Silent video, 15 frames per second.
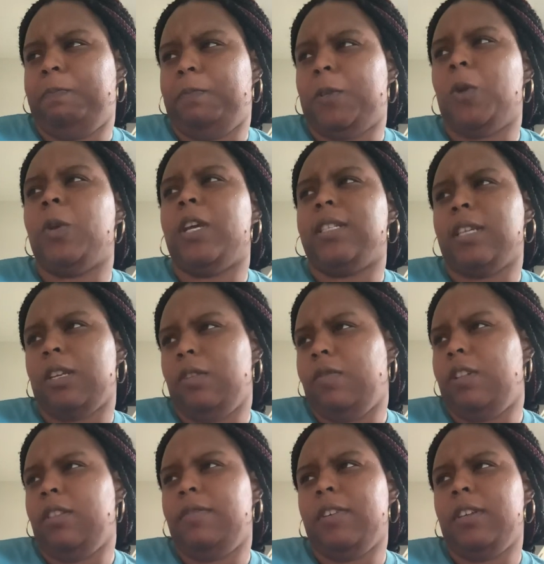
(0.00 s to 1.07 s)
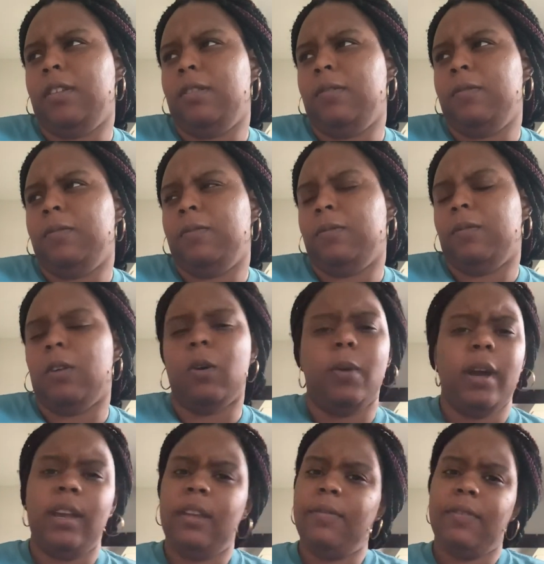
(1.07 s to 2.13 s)
Oh, that's how you really feel? Oh,
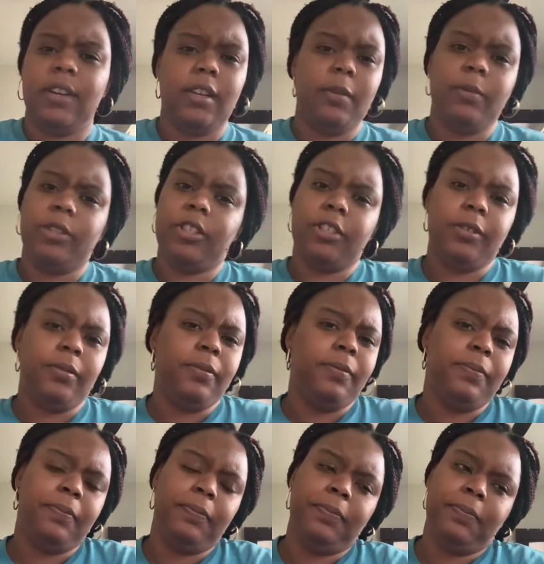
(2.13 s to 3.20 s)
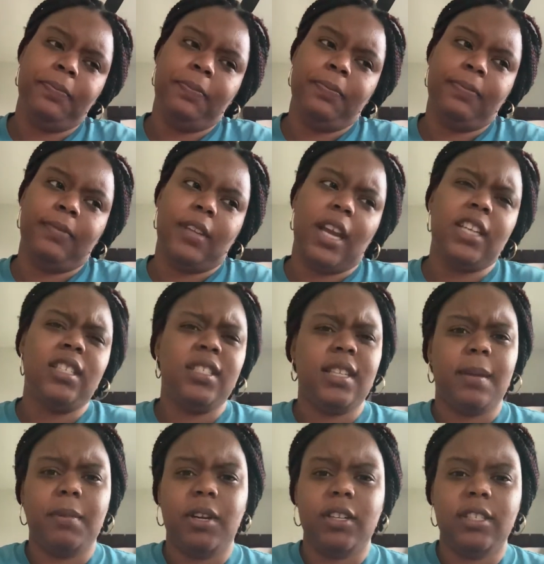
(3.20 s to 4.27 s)
I ain't fucking with you. I should
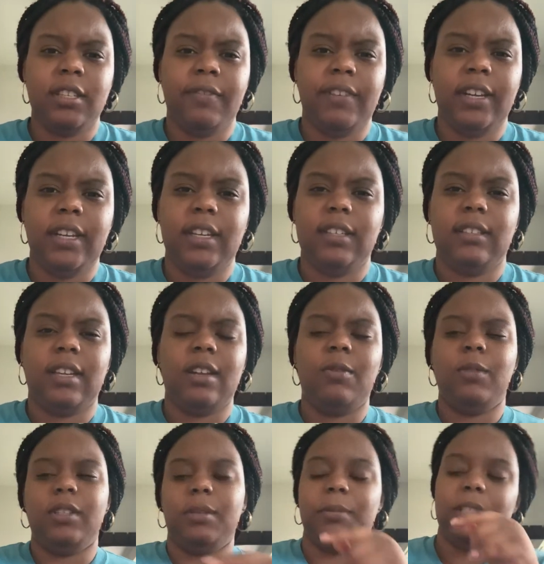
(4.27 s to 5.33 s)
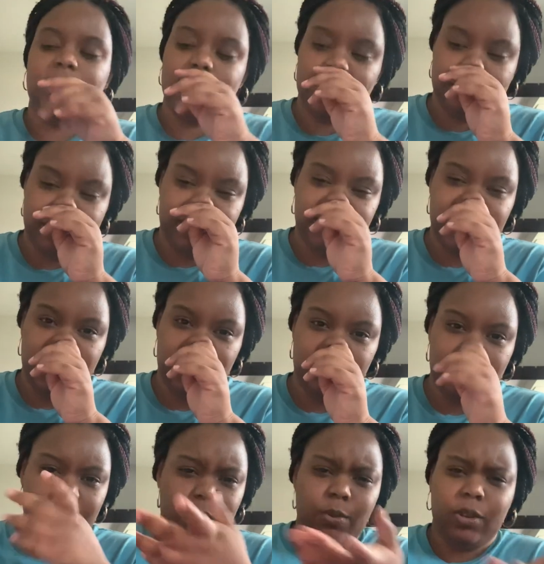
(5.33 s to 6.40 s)
stop cursing, right? I don't want them to censor my videos.
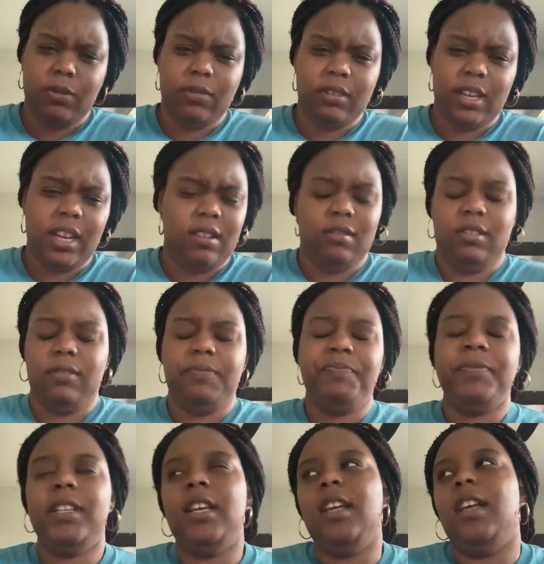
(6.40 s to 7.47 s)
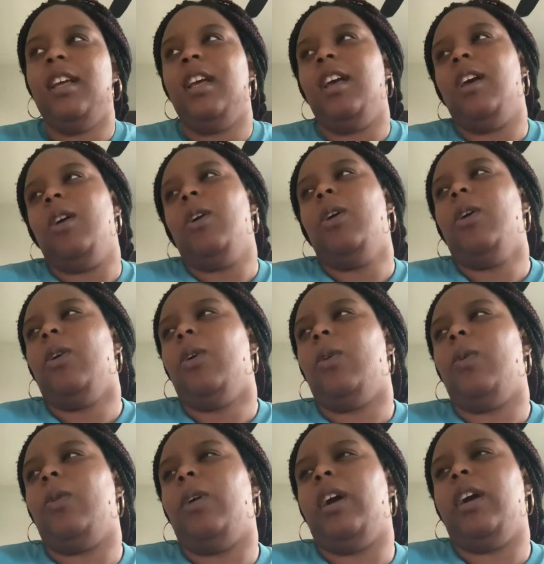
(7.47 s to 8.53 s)
They won't. I don't know.
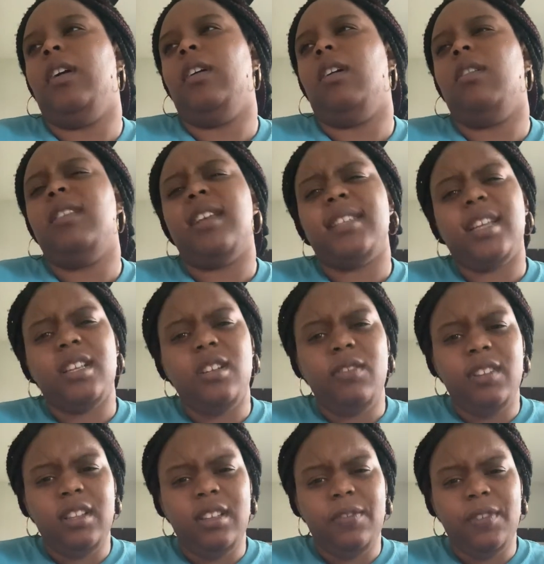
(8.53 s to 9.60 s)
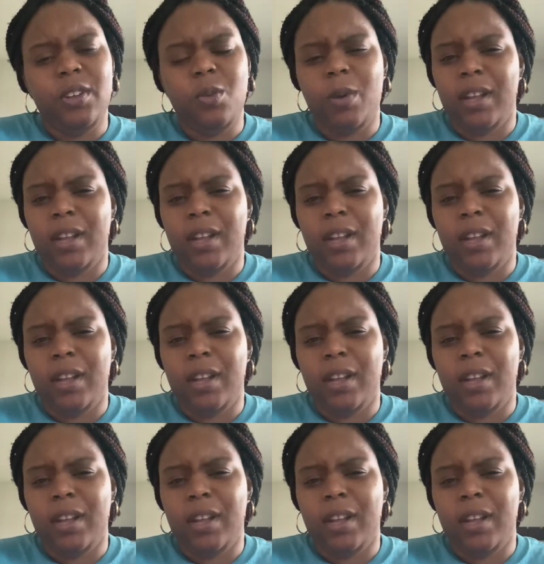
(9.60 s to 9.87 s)
Or, oh, that's how you really feel?